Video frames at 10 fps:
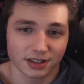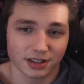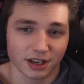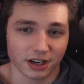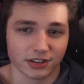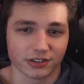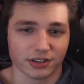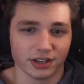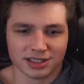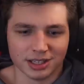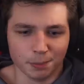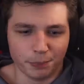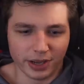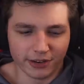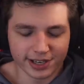honestly. And the
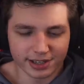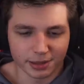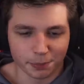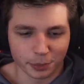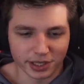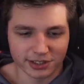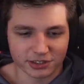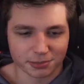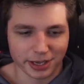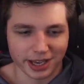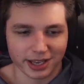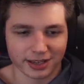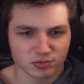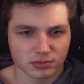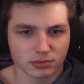belly of the beast, man.
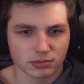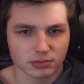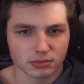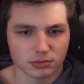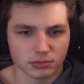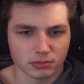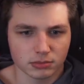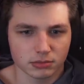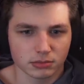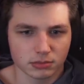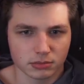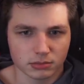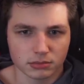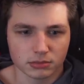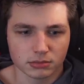I didn't know there were
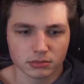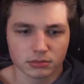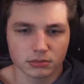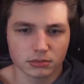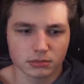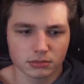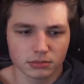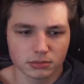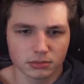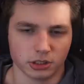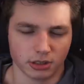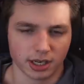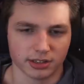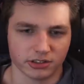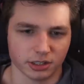tunnels like this under Central. A
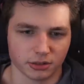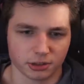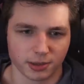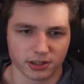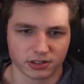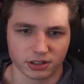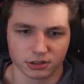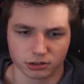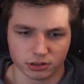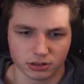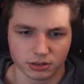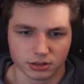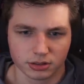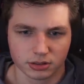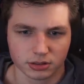lot of about Central.
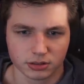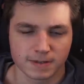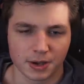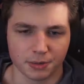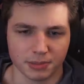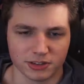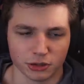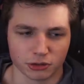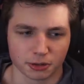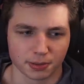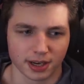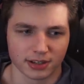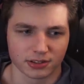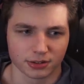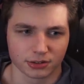I wouldn't be too
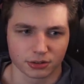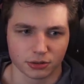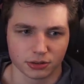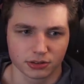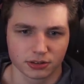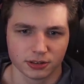surprised there's skulls. What's with all